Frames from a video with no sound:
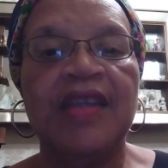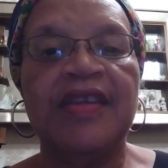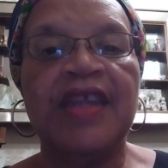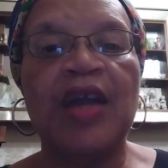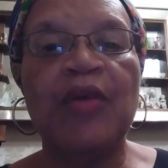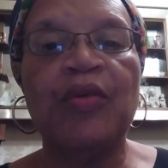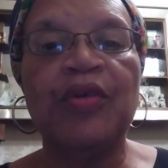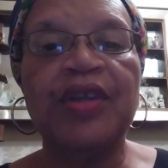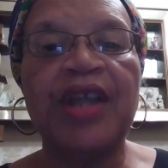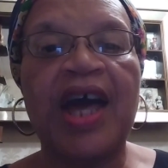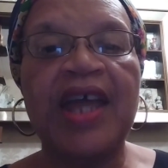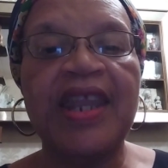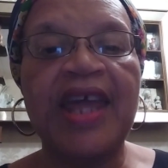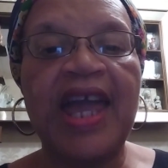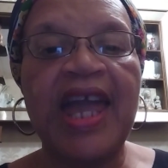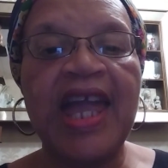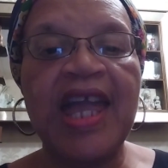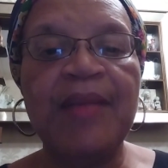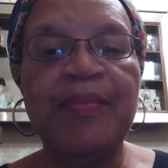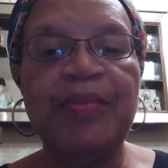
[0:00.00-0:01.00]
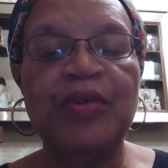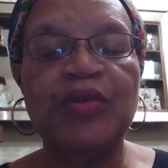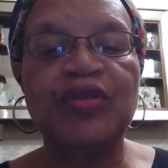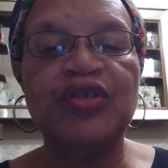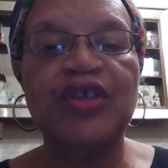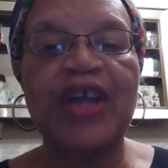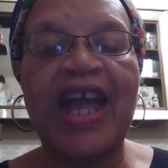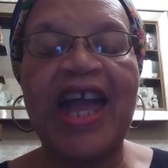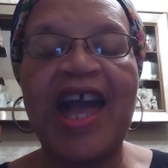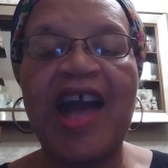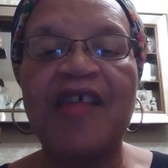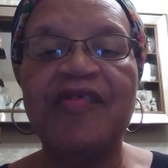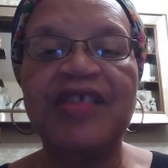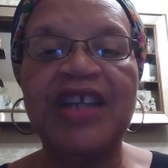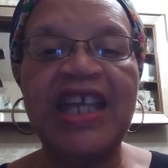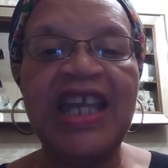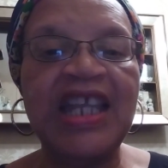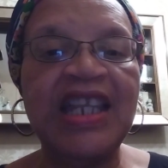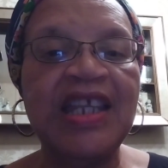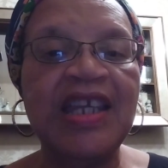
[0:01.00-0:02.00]
They were not able to have
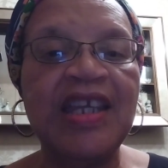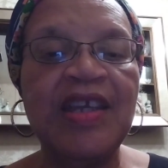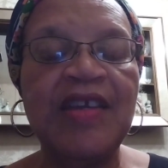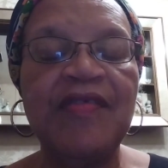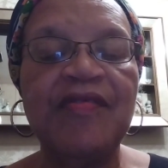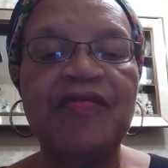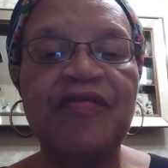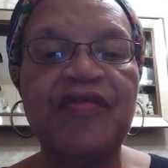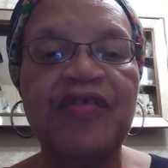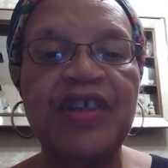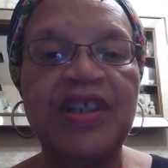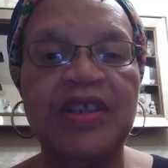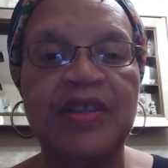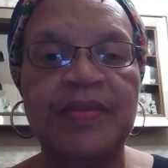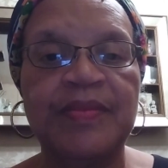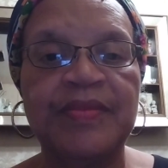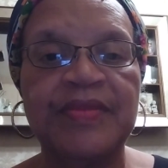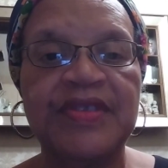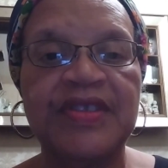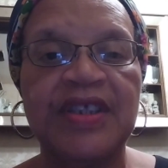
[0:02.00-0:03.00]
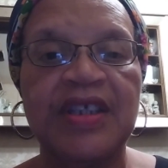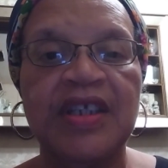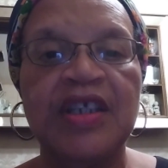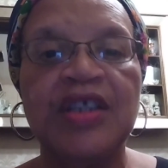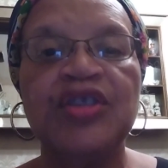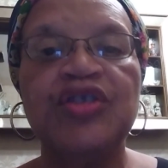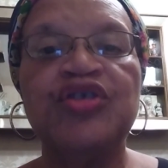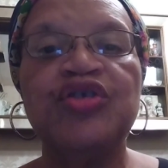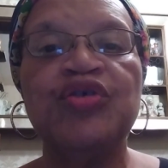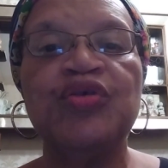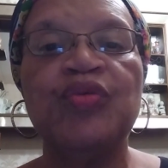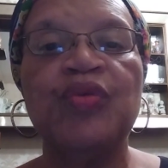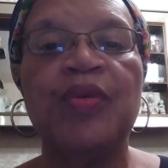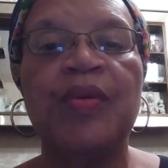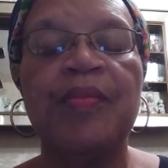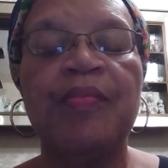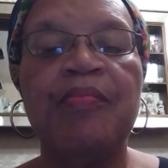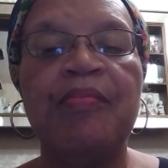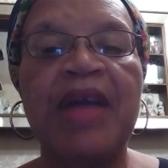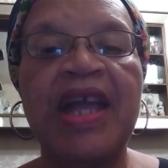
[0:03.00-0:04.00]
any freedoms
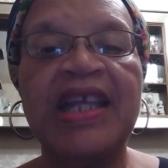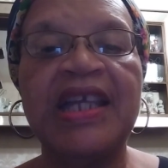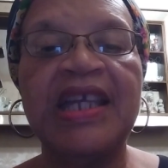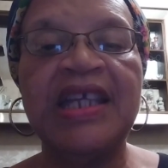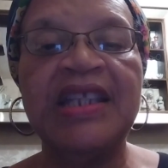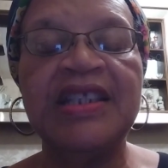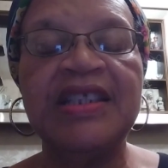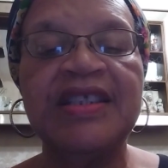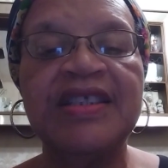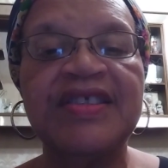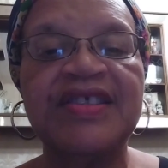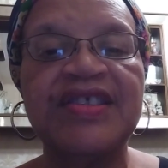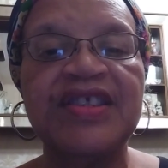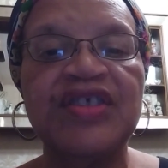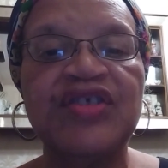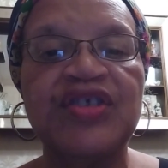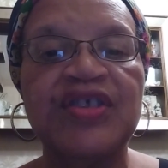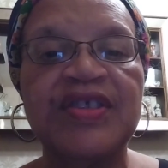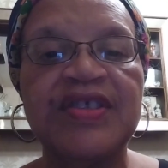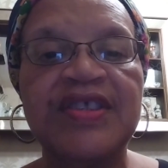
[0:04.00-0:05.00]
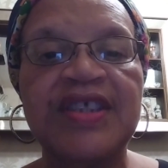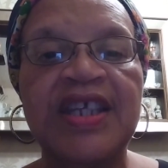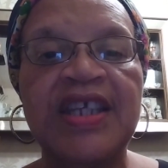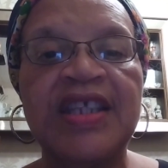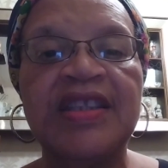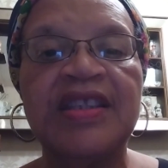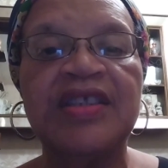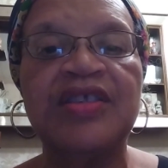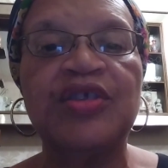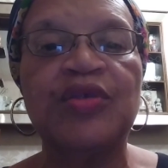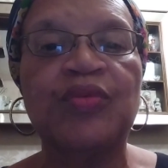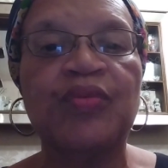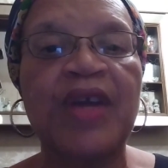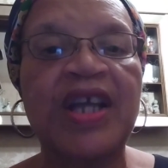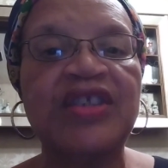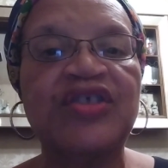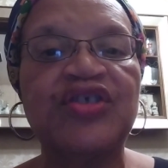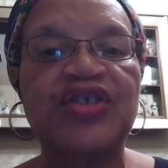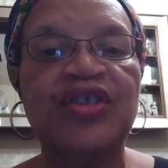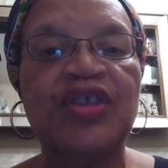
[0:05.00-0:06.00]
to make any decisions in the
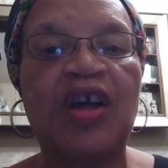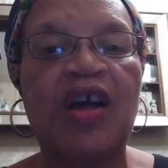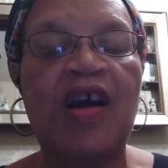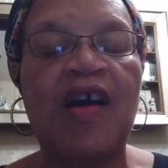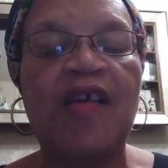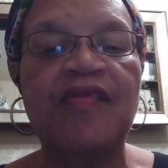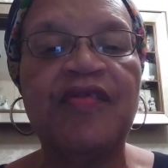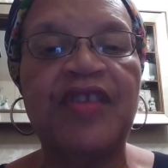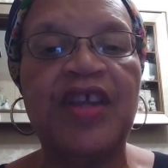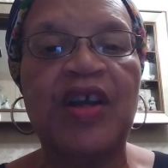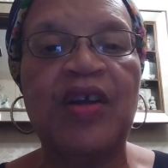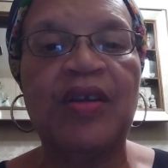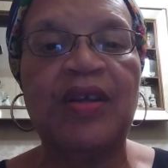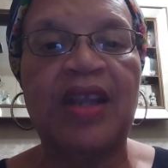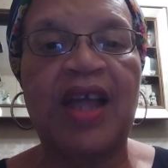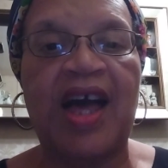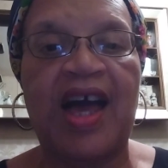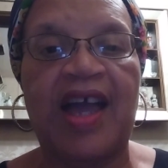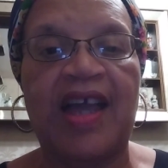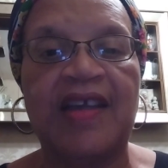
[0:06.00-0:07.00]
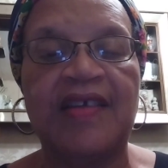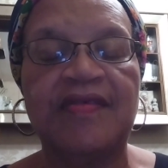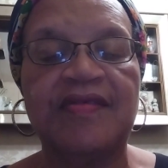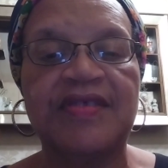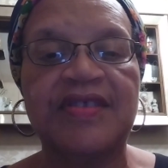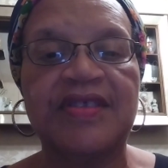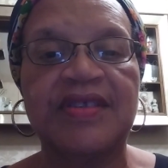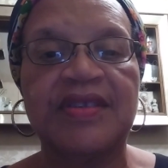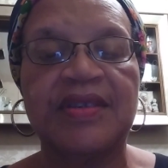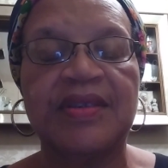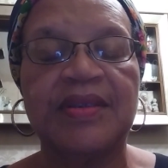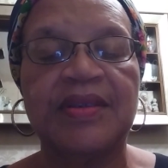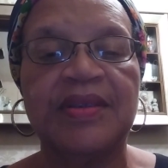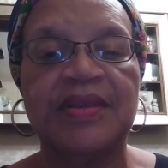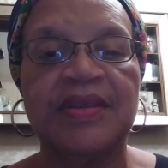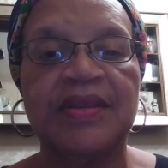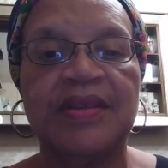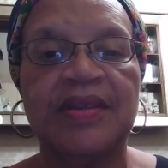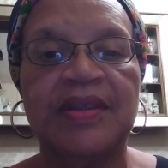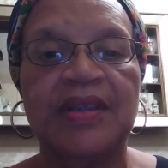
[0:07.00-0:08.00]
direction of their lives.
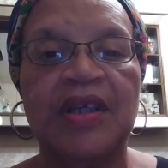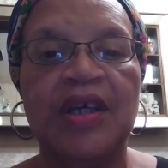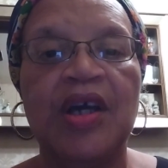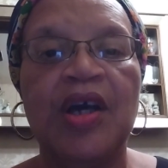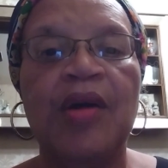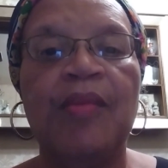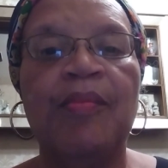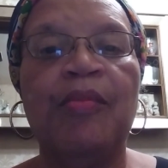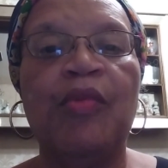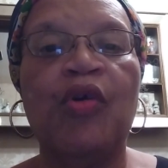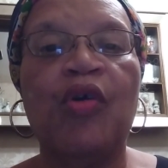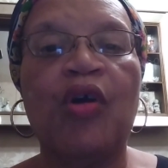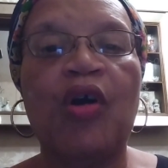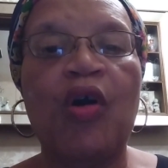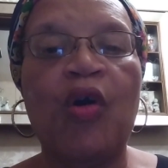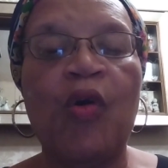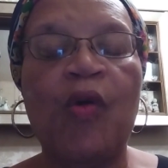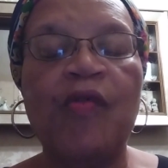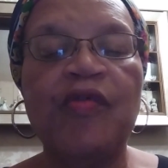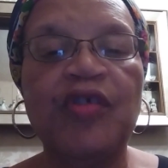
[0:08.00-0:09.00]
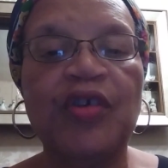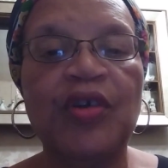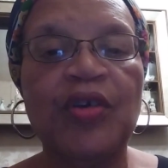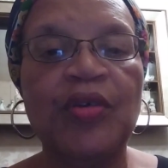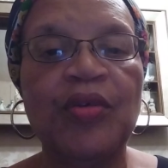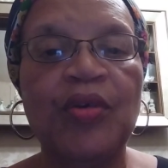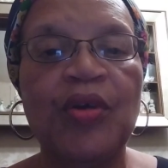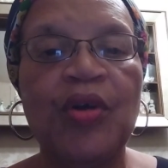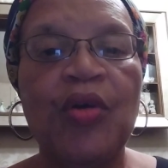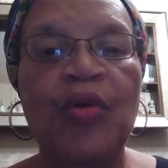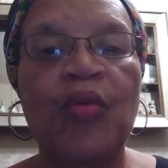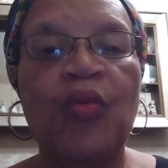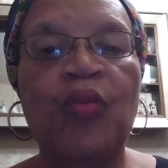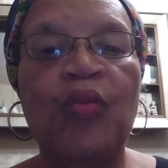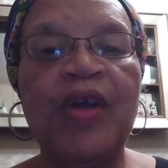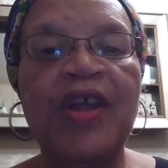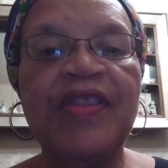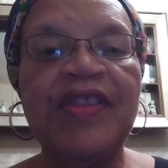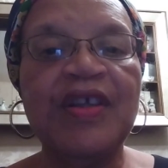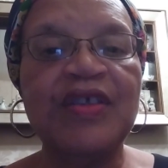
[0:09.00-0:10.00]
Moreover,
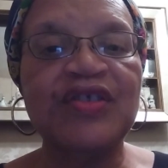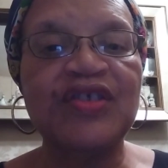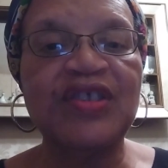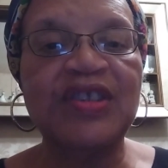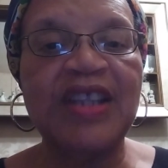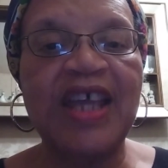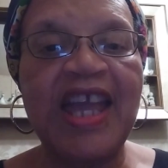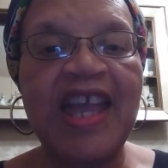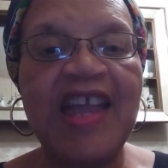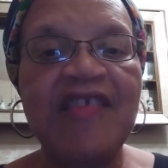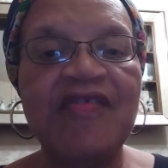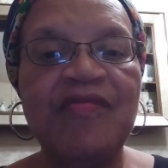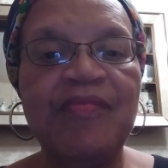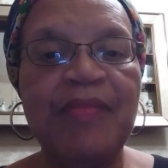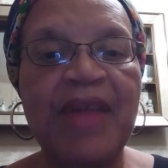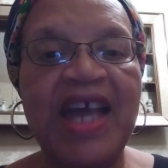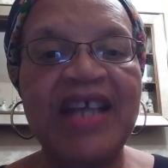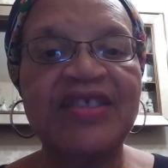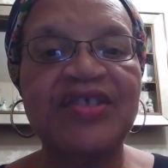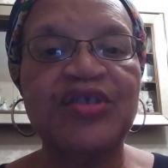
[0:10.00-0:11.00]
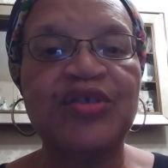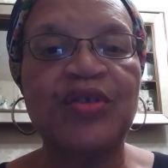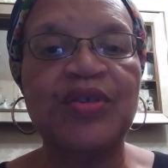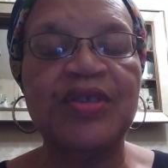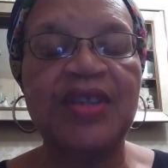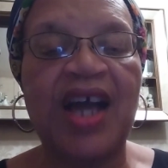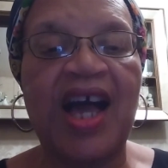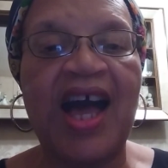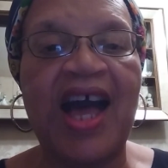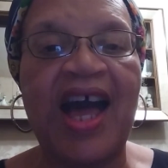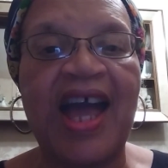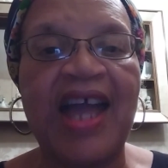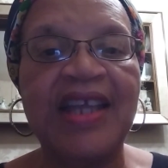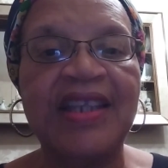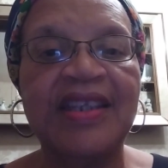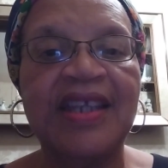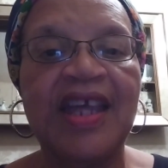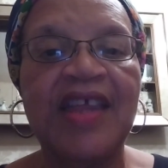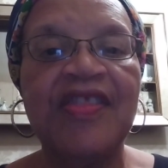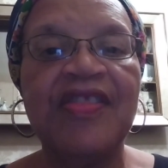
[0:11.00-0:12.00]
when their slave master
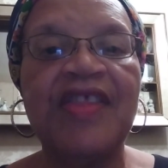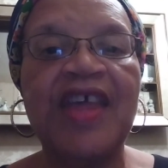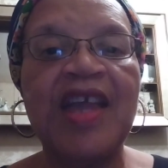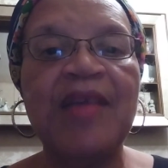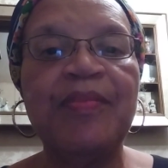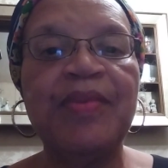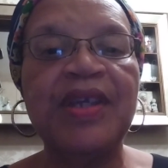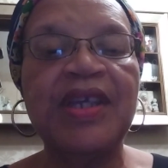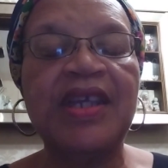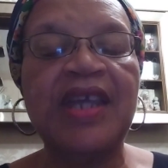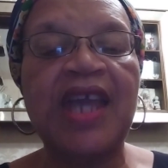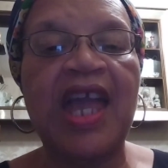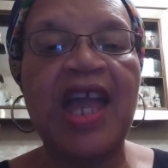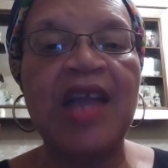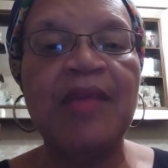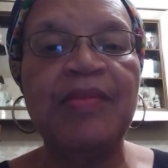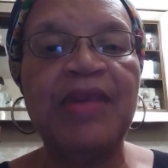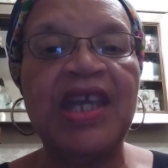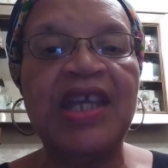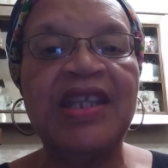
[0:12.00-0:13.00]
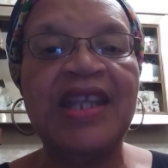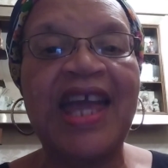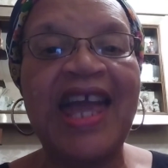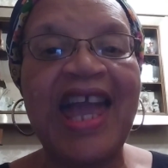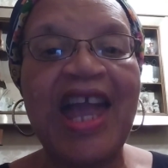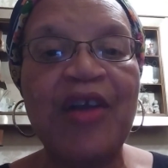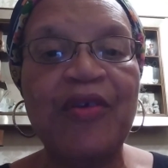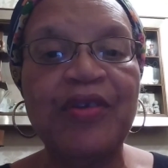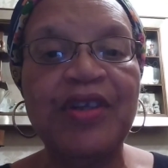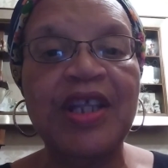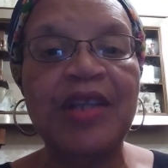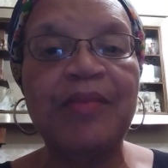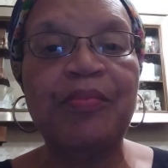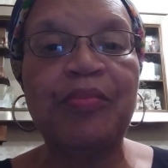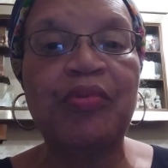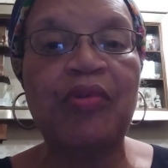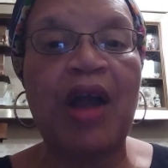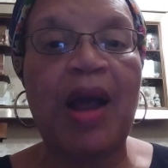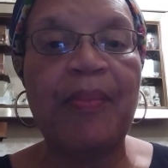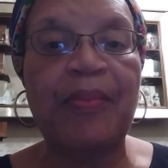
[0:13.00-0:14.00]
died, they became
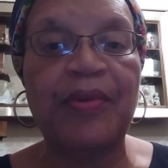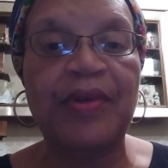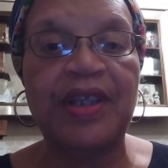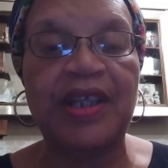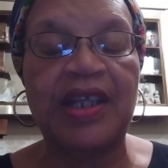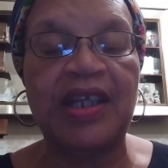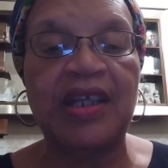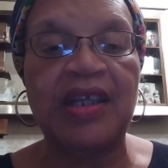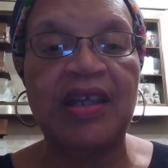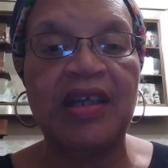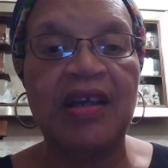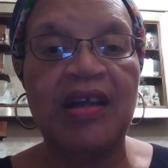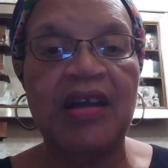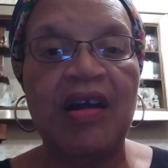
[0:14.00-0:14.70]
inherited property